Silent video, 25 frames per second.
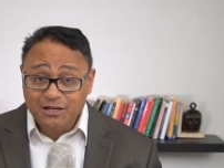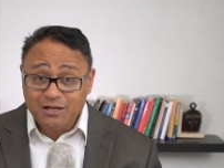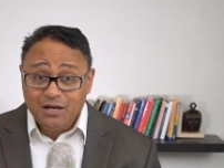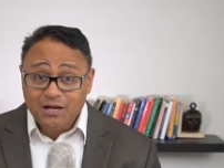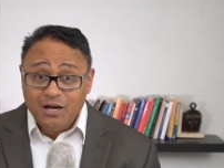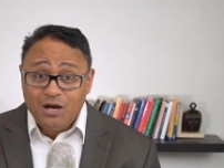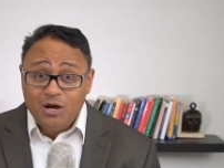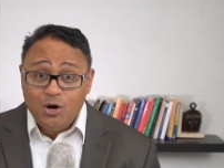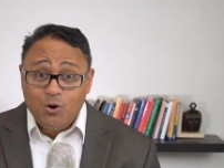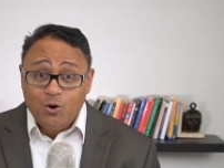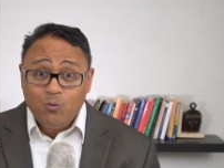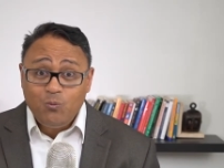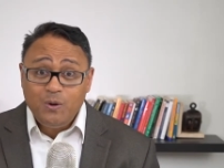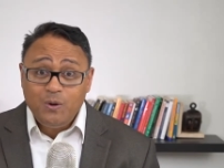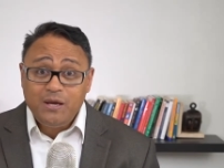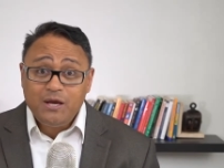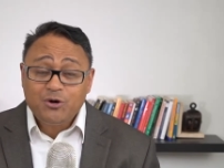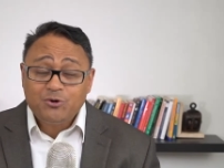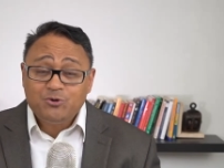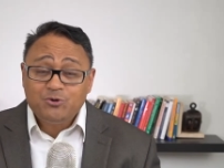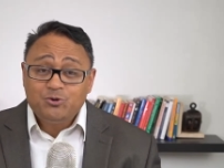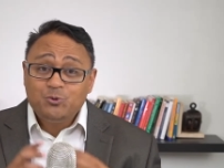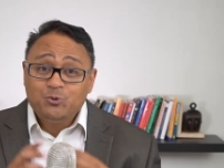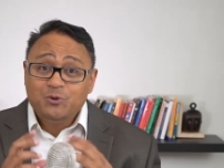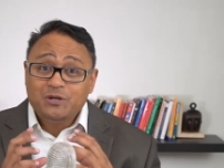we are
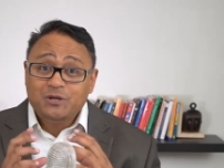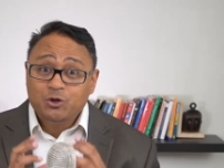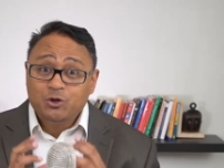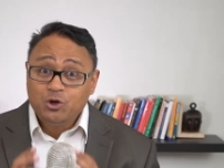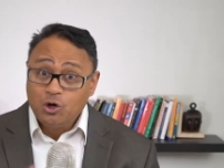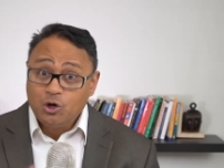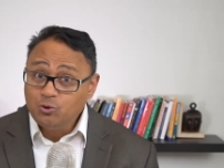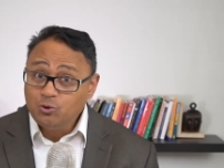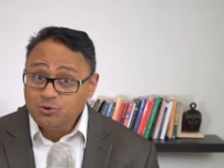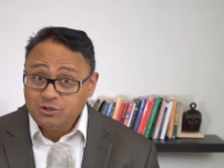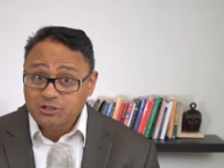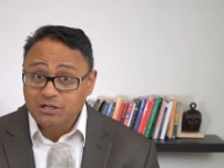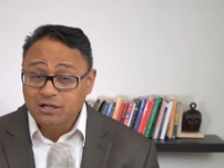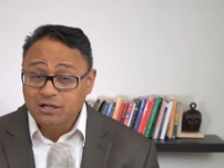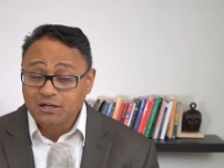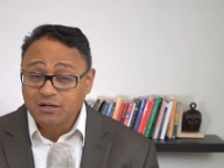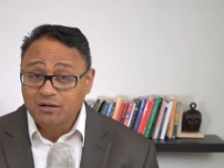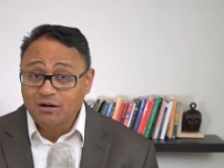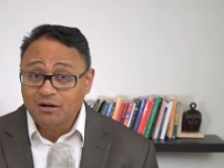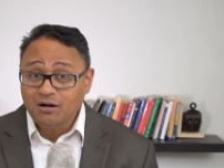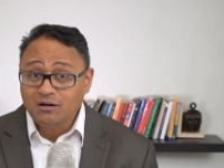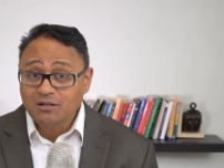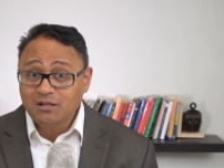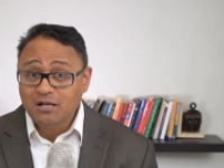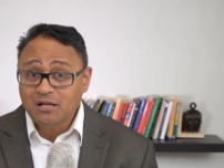doing coaching
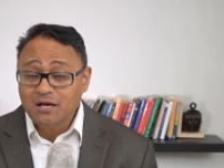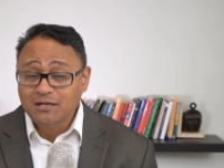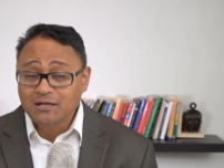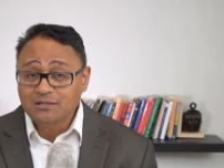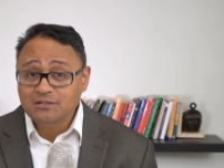online.